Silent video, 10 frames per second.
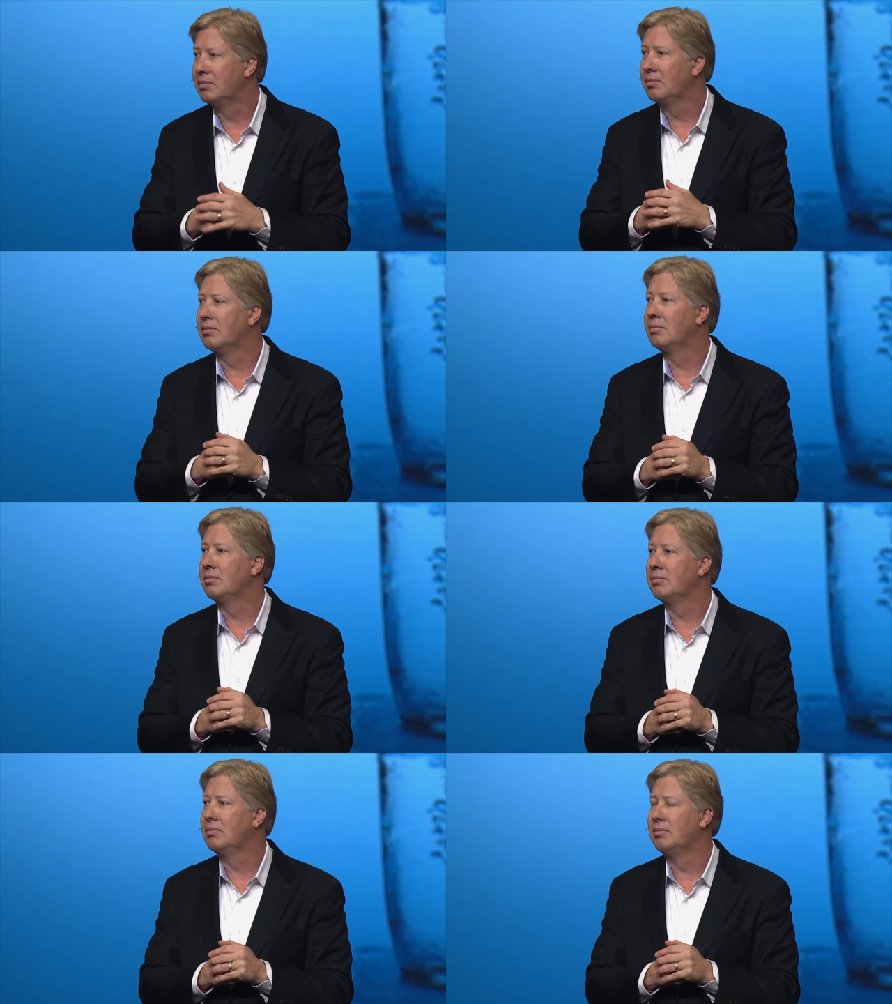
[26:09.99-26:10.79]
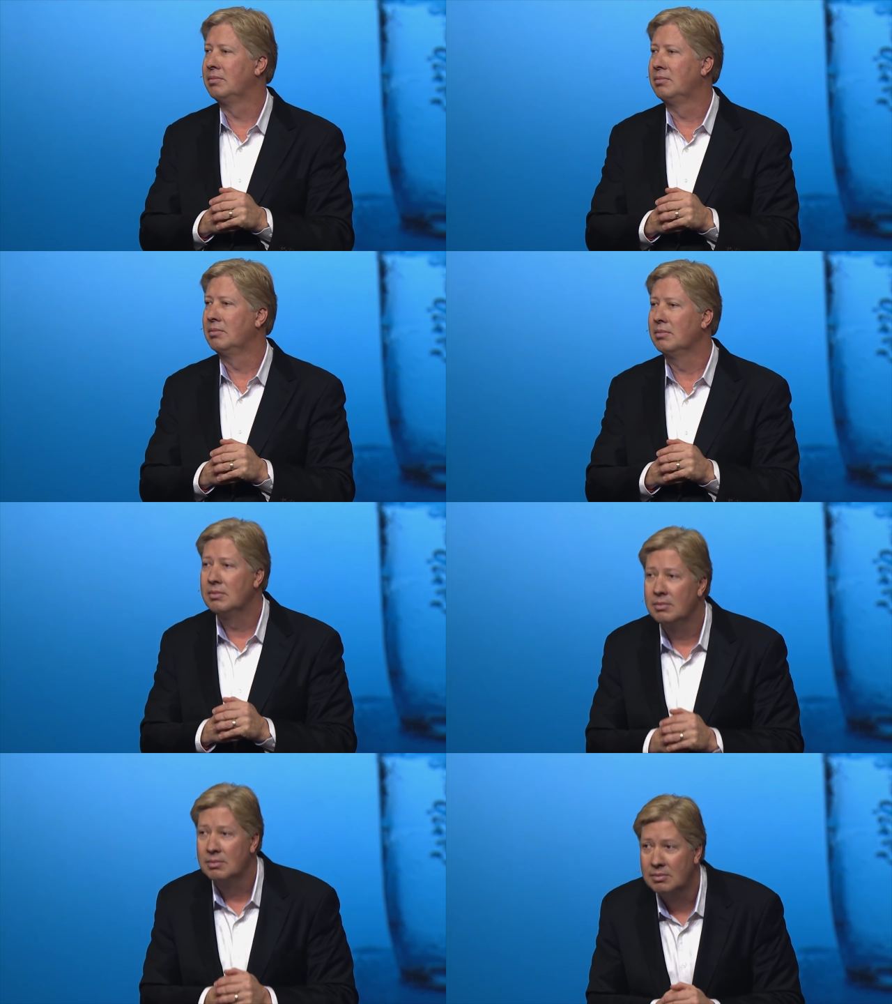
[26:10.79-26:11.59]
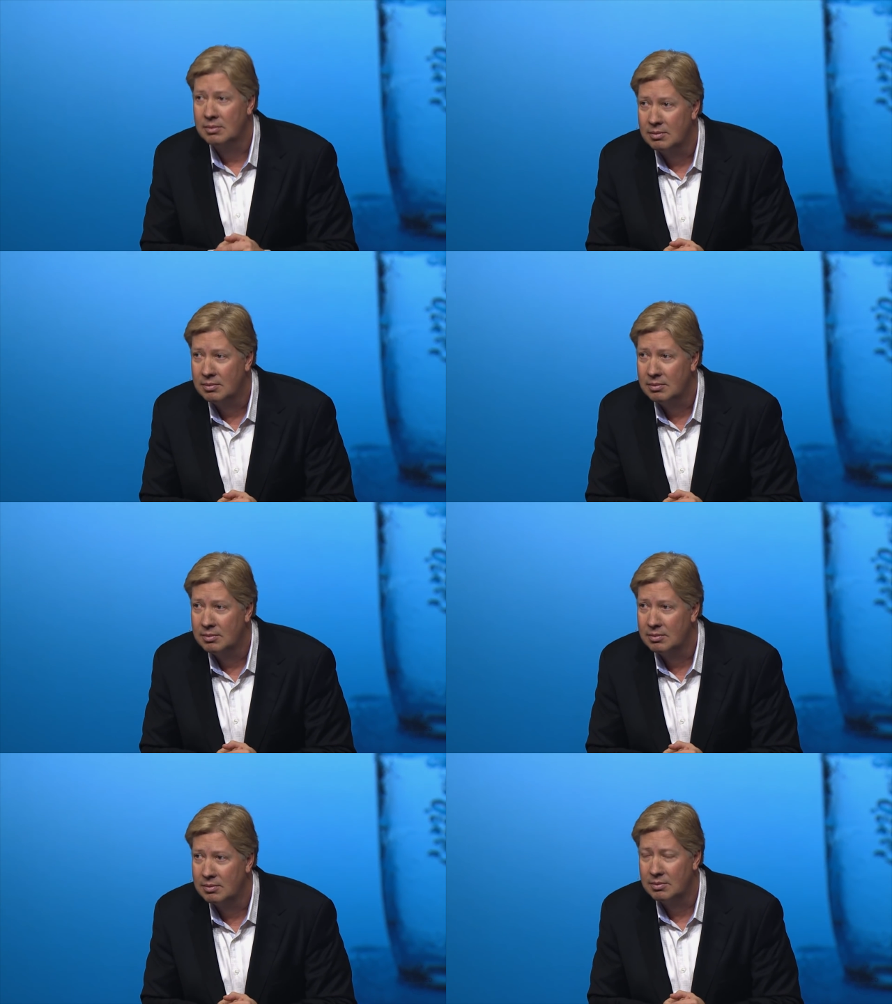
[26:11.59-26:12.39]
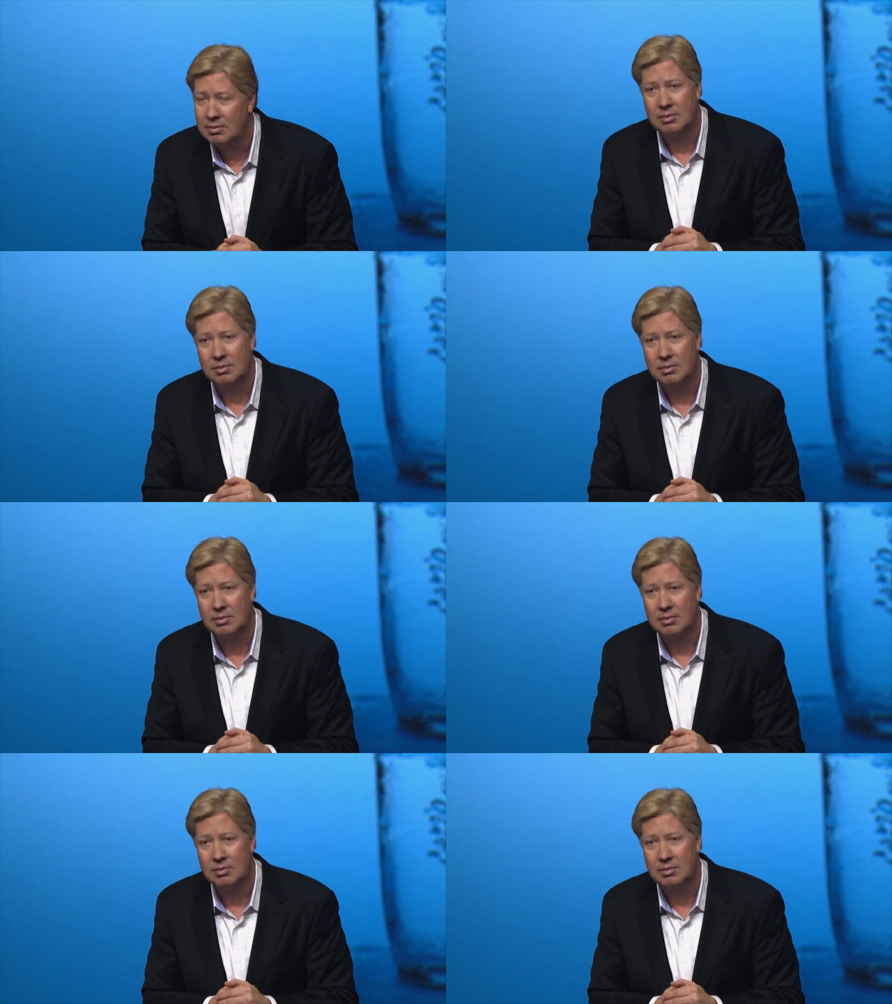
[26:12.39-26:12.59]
(no one is talking)